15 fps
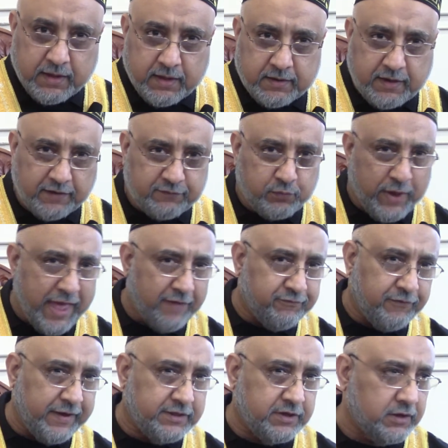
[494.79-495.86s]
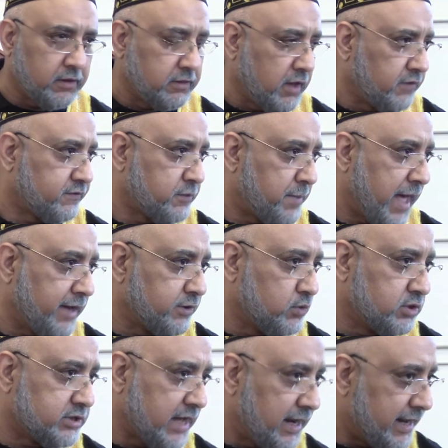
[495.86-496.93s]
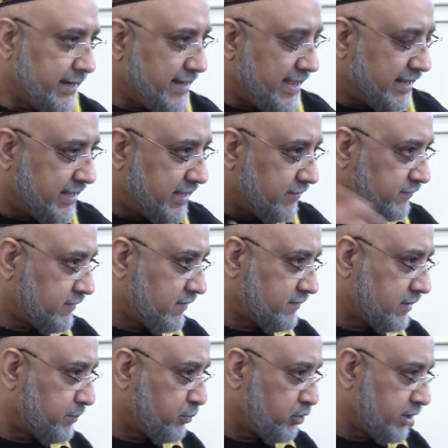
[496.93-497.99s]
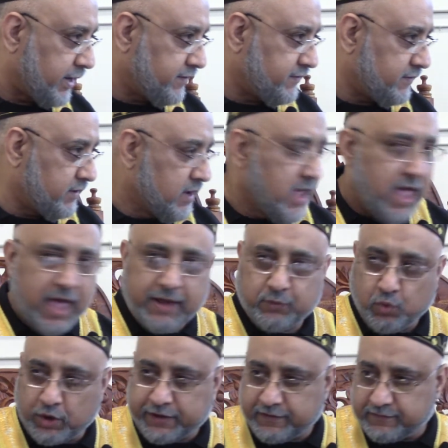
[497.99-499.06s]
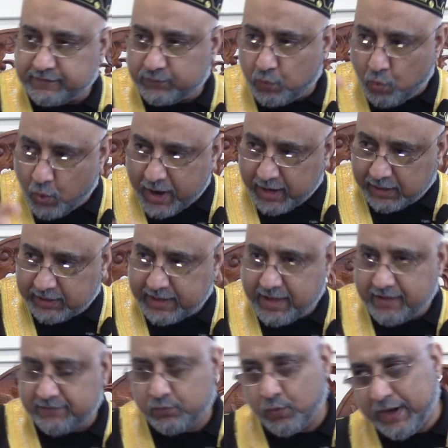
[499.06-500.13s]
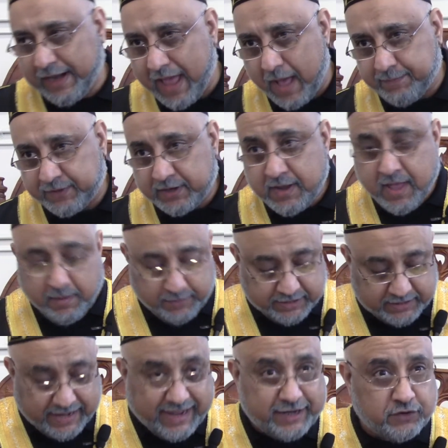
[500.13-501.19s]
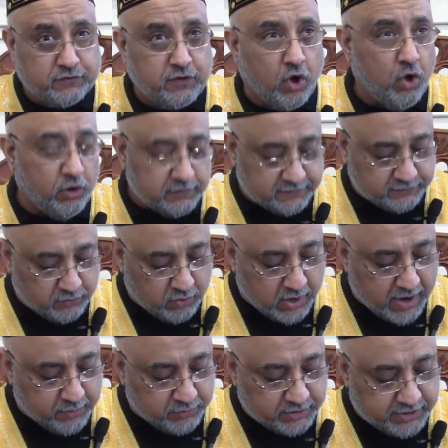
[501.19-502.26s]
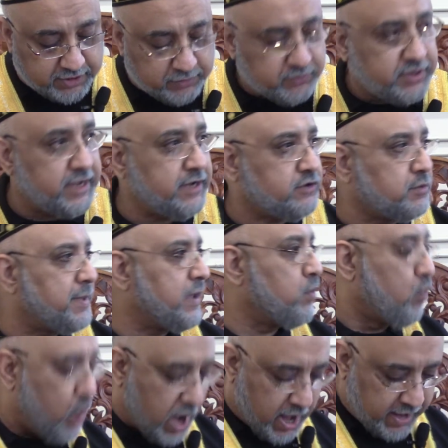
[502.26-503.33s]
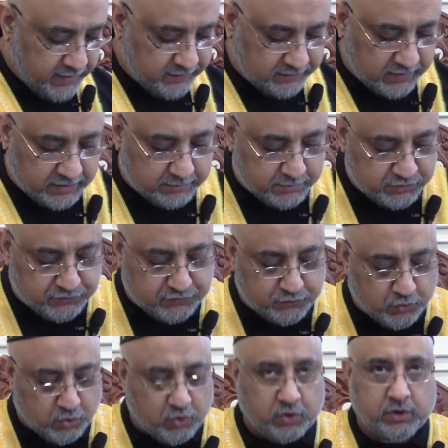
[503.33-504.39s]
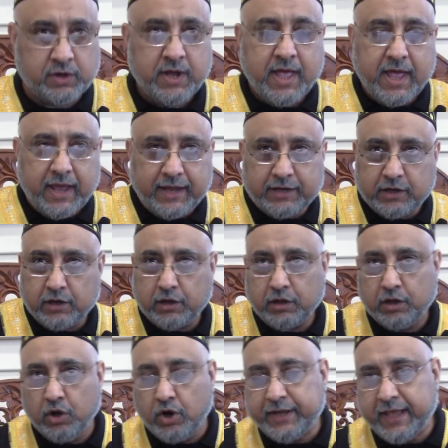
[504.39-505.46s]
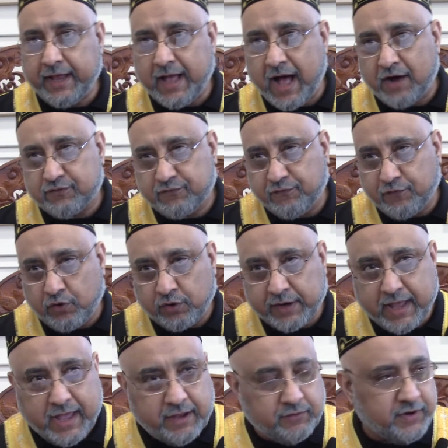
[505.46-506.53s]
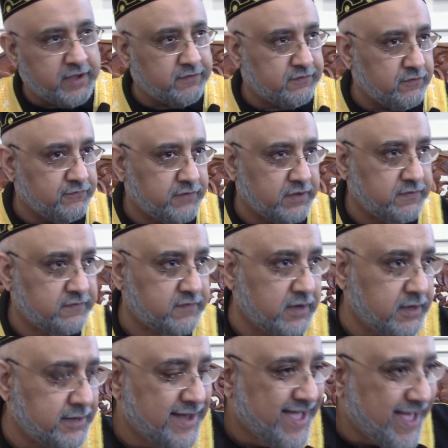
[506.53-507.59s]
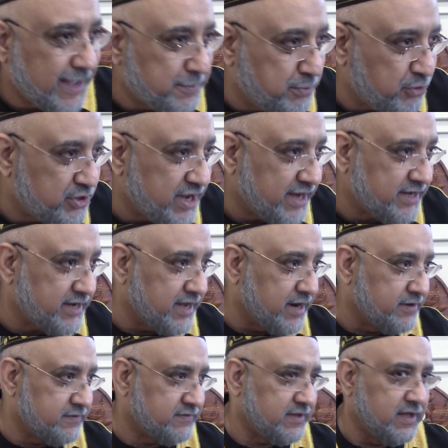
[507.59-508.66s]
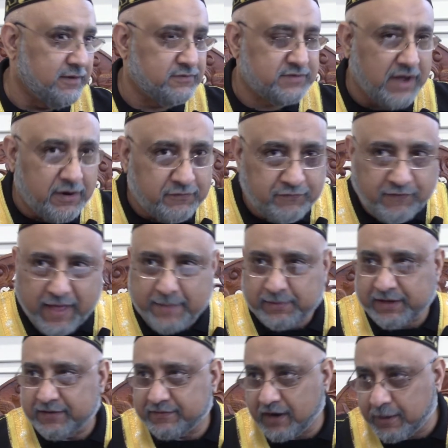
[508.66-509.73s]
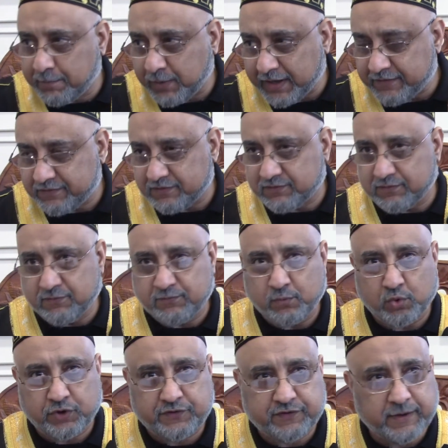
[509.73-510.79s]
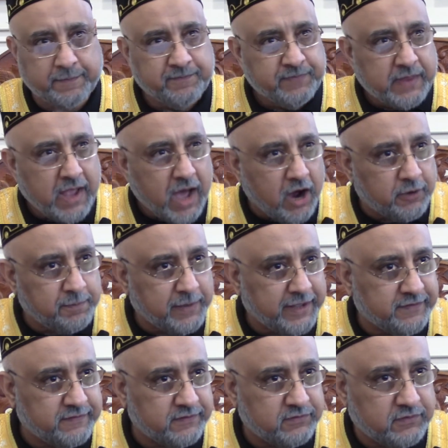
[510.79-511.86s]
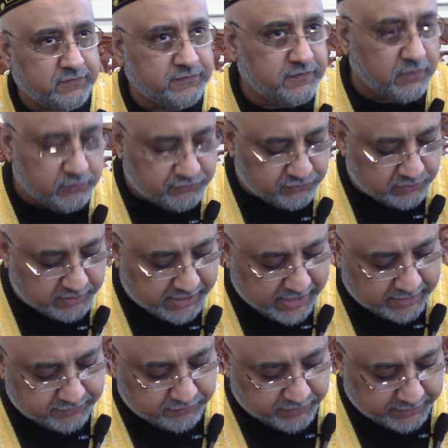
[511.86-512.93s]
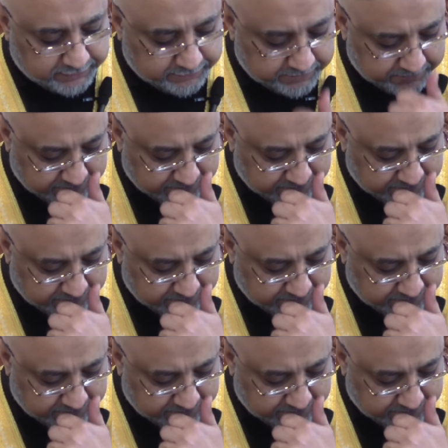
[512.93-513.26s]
Yes, we have faith in Allah subhanahu wa ta'ala and He gives us the protection, and what His will happen. But it is also our duty to be wise and mature in looking out for areas of concern and protecting ourselves, our families, our places of worship, our places of social gathering.